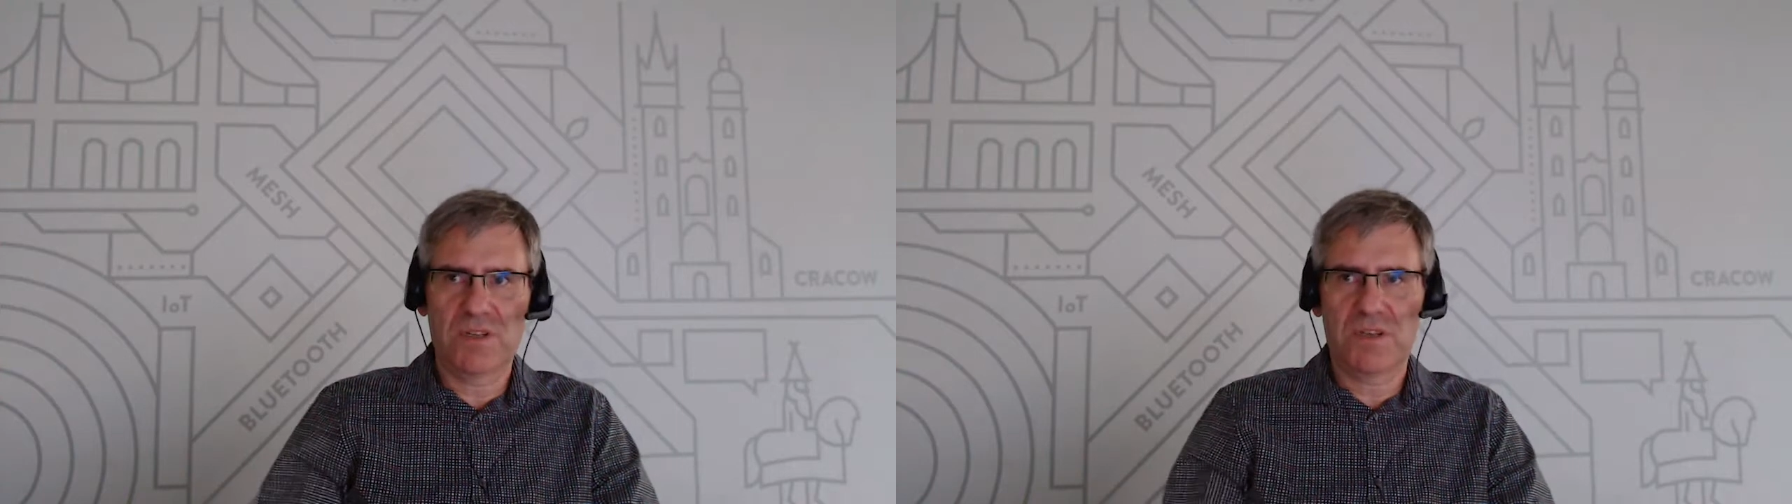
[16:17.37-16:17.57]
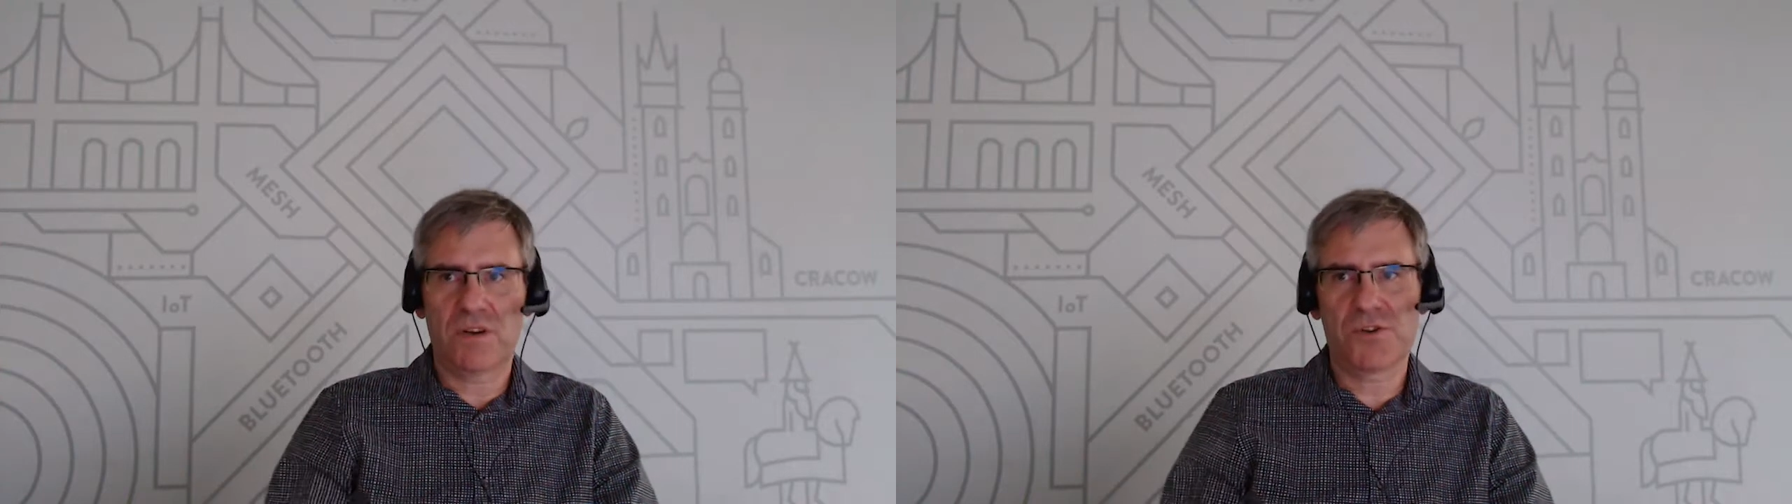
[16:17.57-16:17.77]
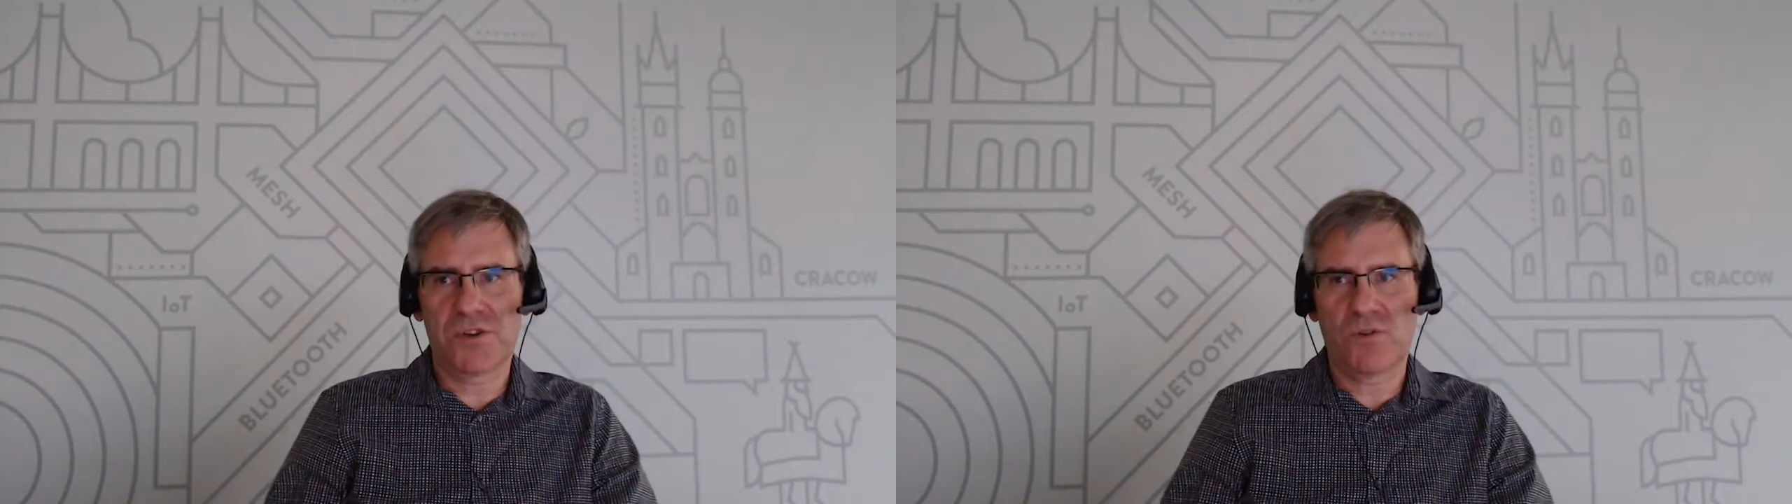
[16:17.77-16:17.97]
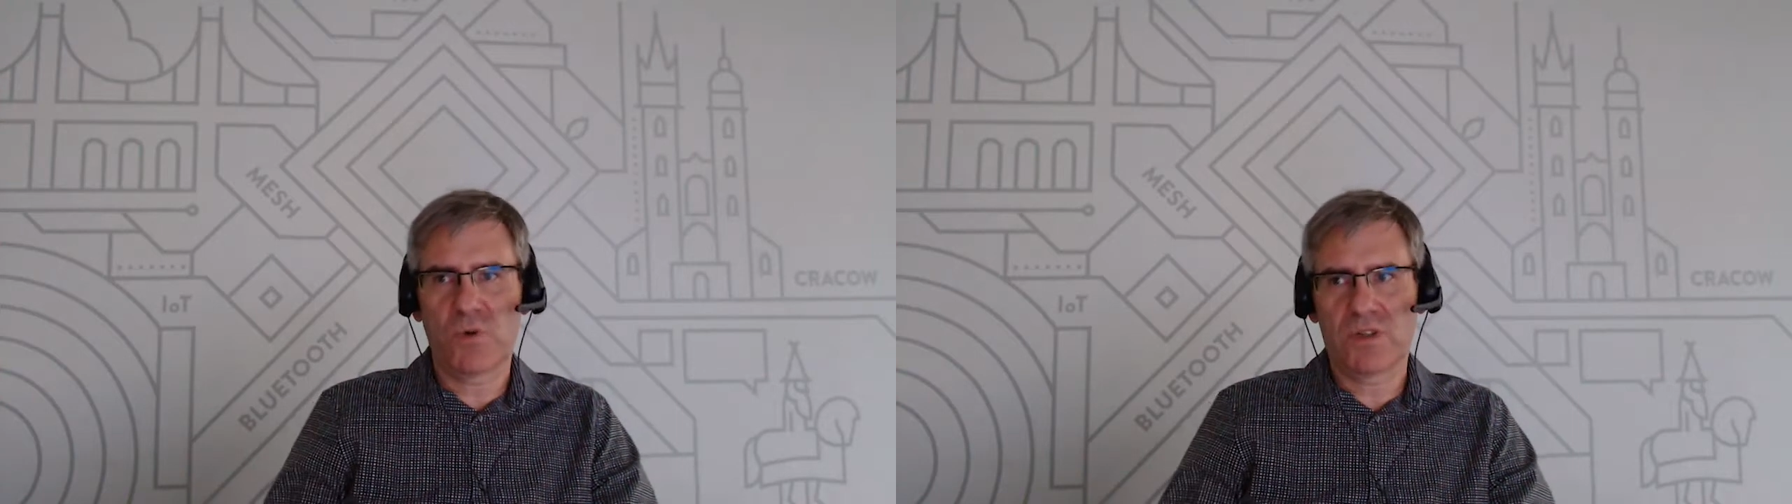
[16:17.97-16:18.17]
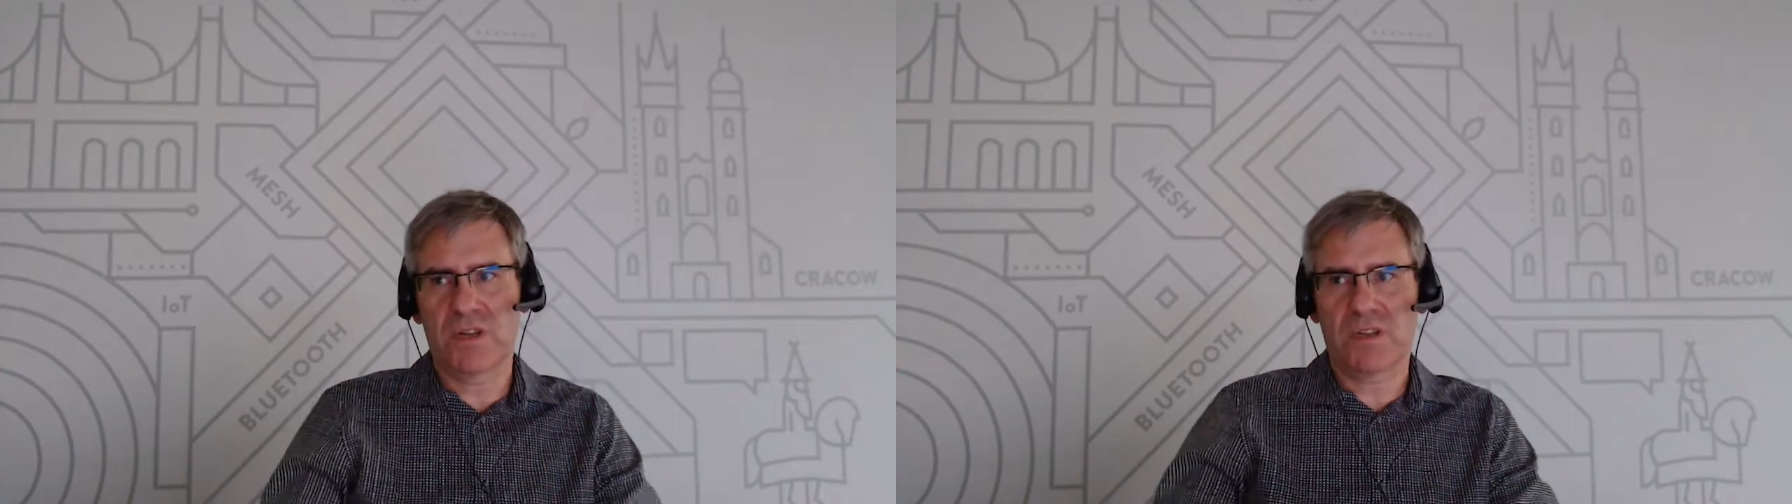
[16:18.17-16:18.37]
researching
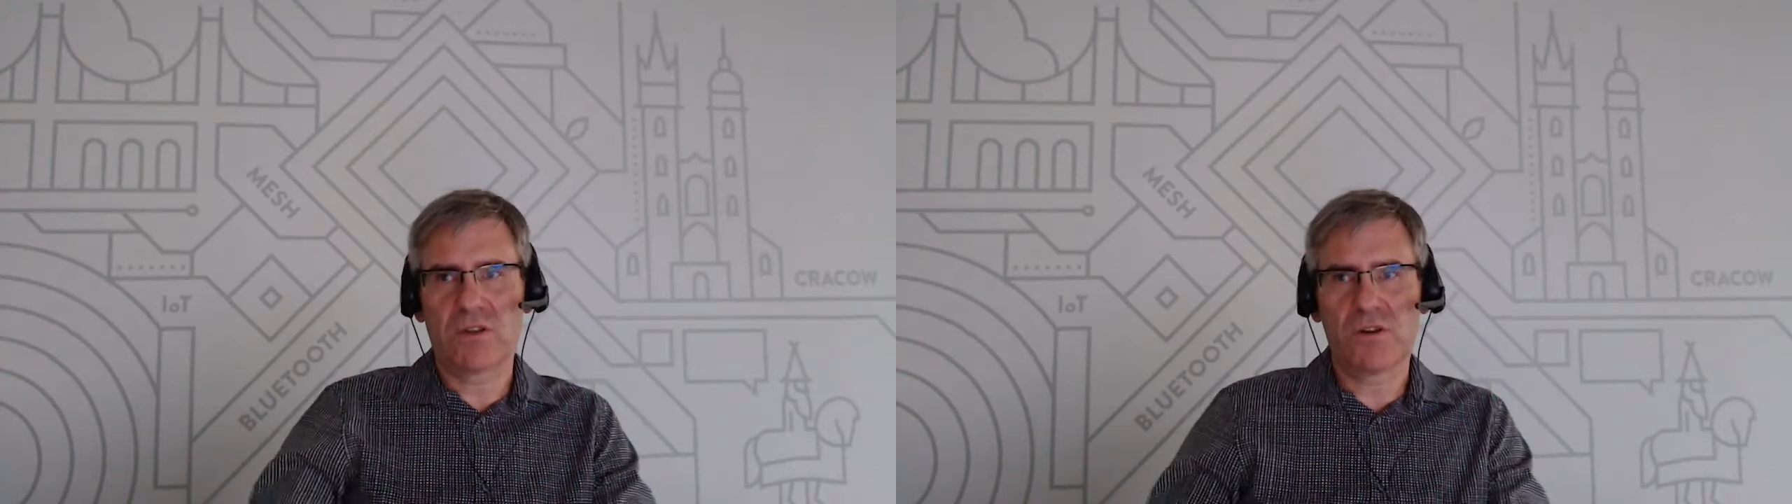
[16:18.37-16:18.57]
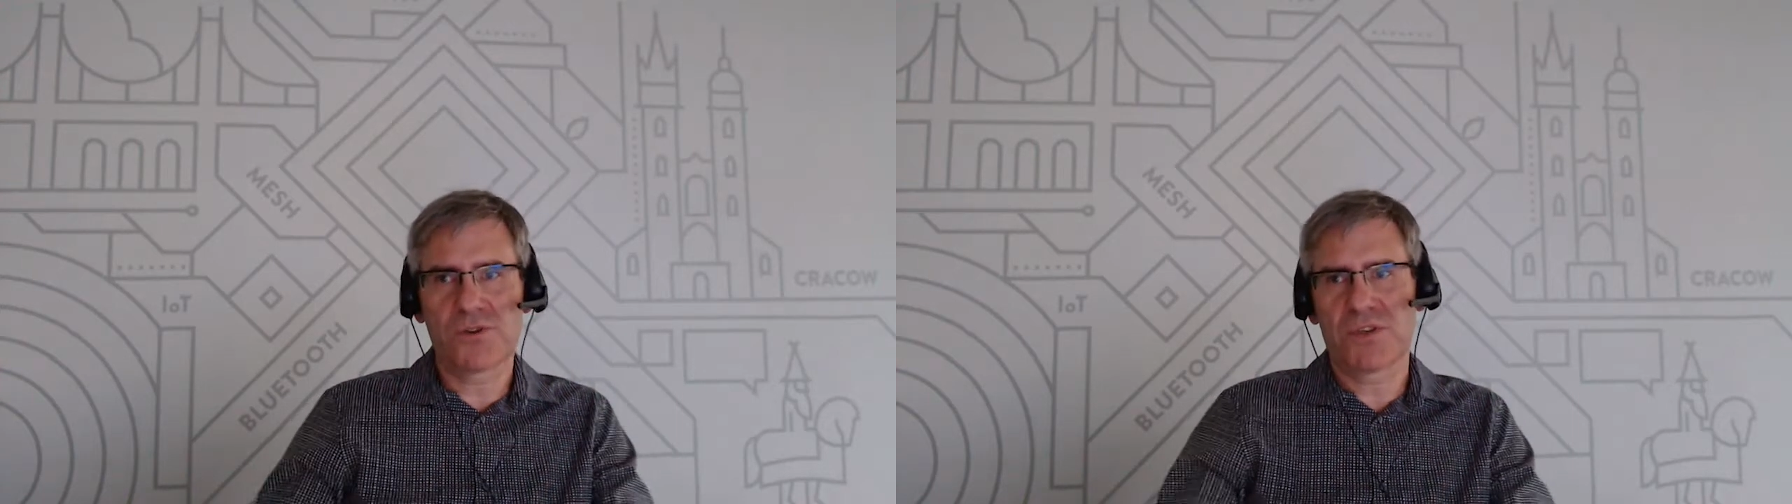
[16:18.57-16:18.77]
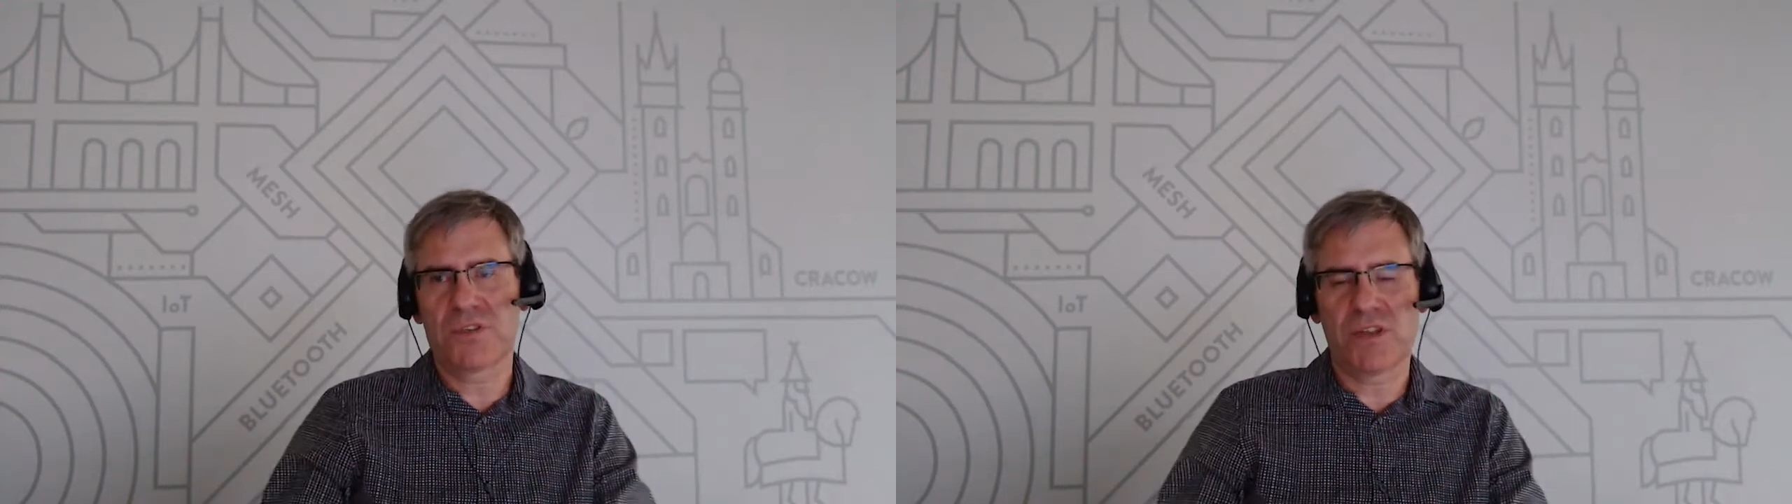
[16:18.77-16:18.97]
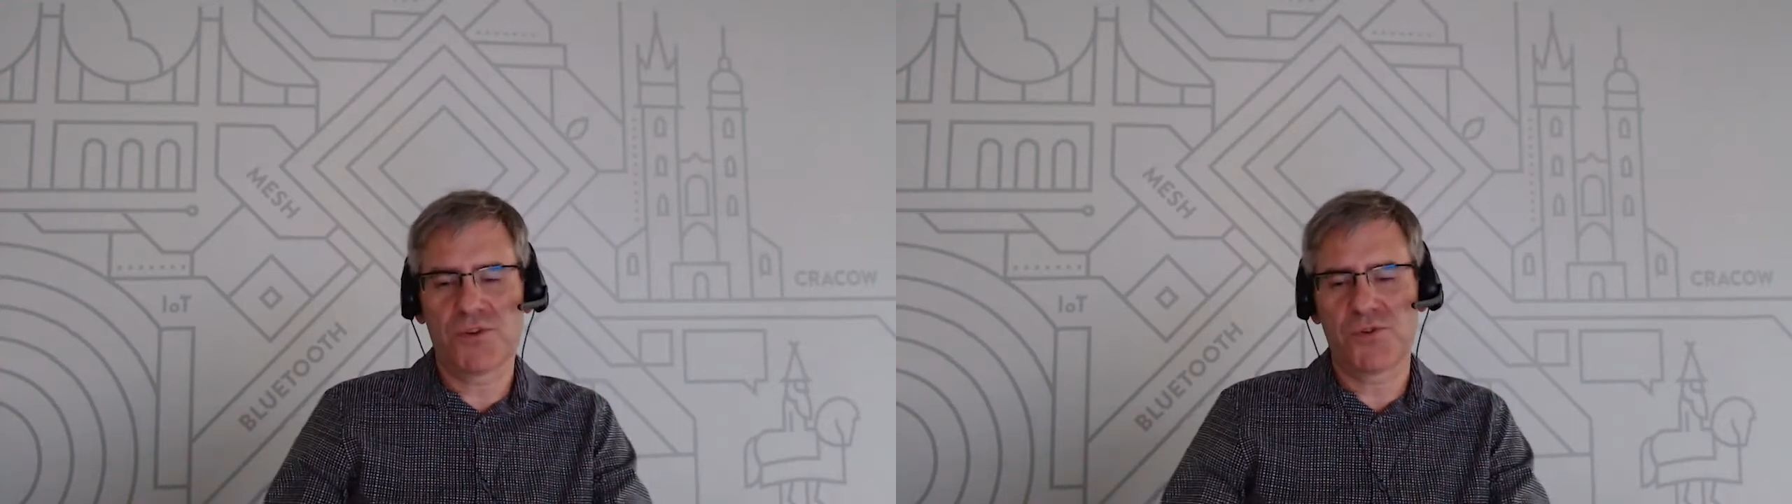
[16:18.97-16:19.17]
what technologies they